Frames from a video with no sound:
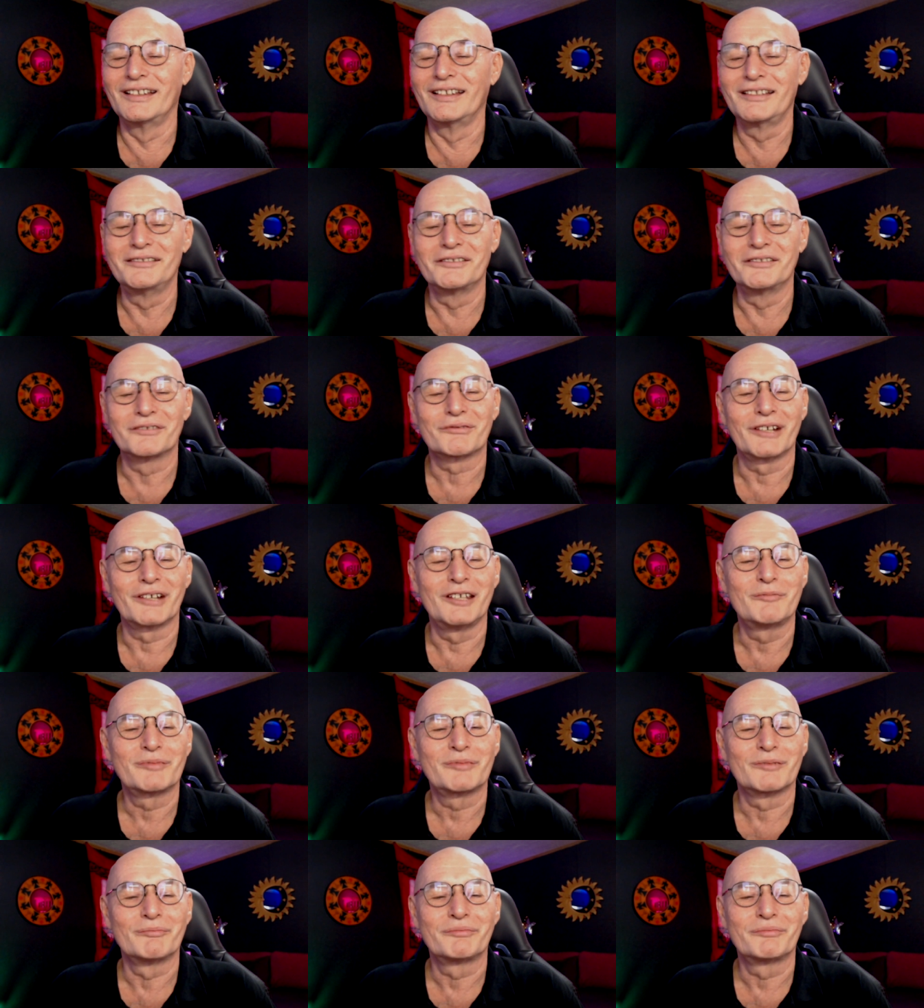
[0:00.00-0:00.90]
And
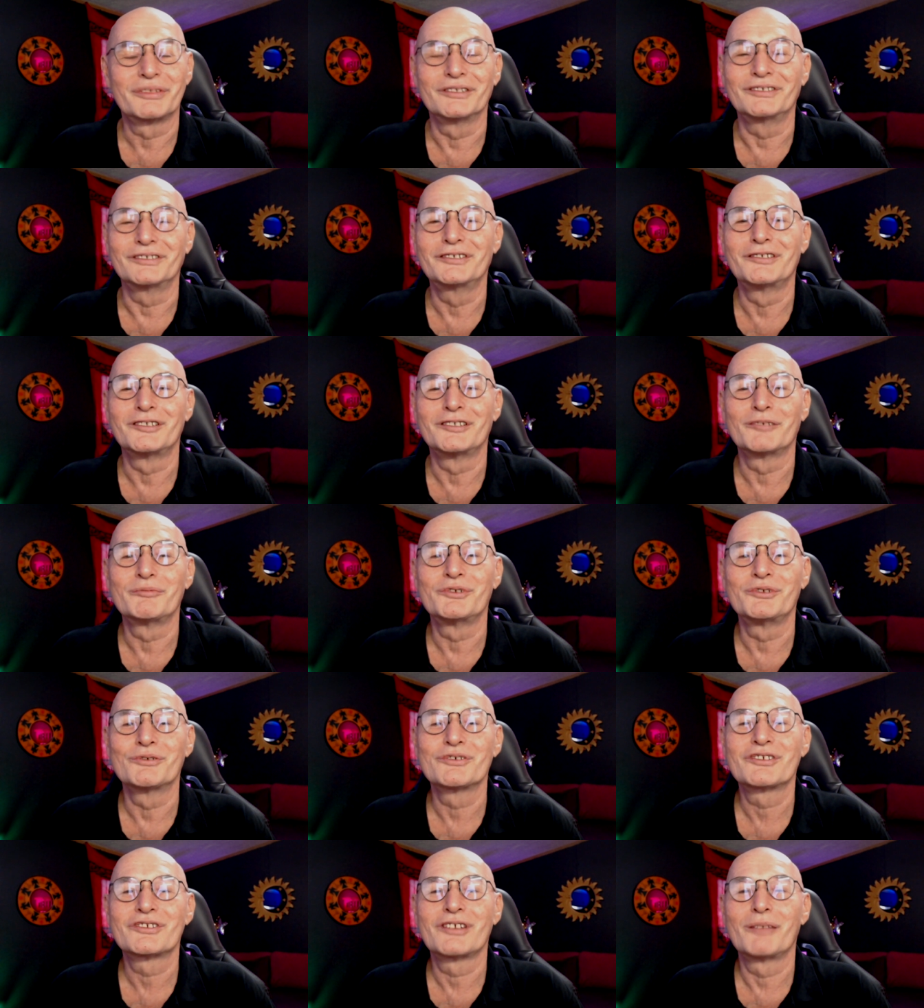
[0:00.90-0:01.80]
rape and and
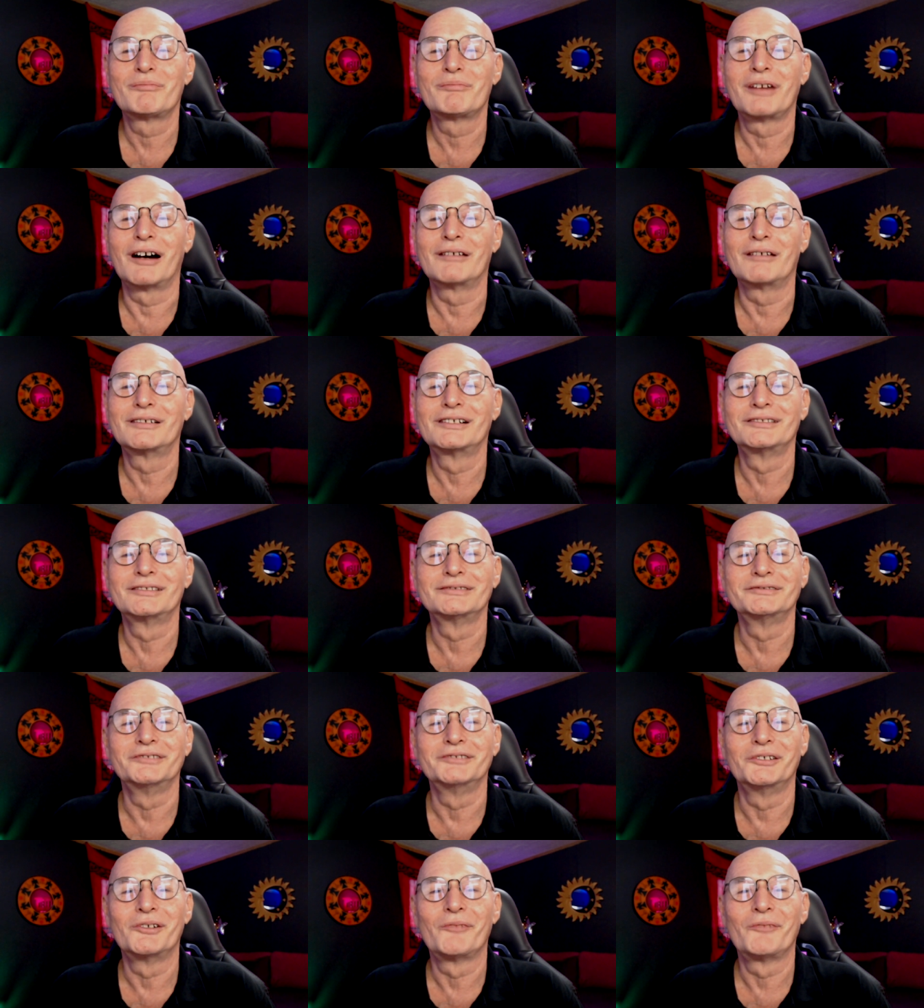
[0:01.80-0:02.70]
abuse their power,
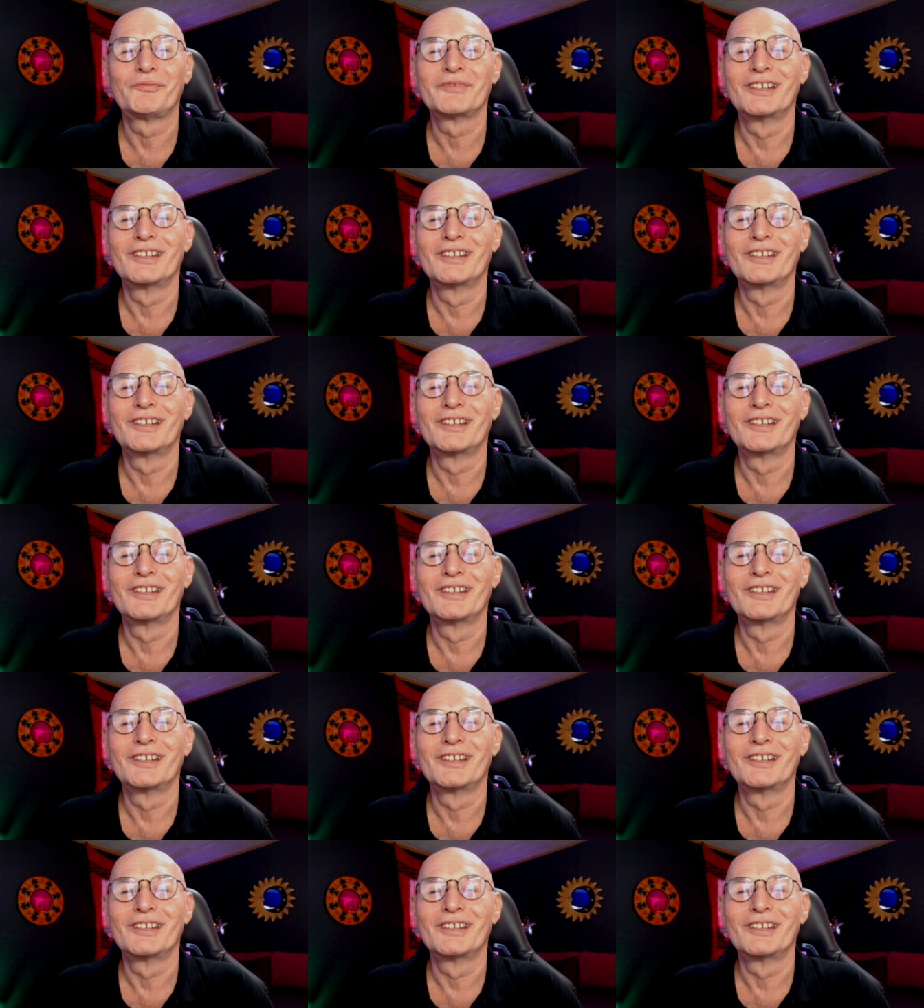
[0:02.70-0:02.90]
you know.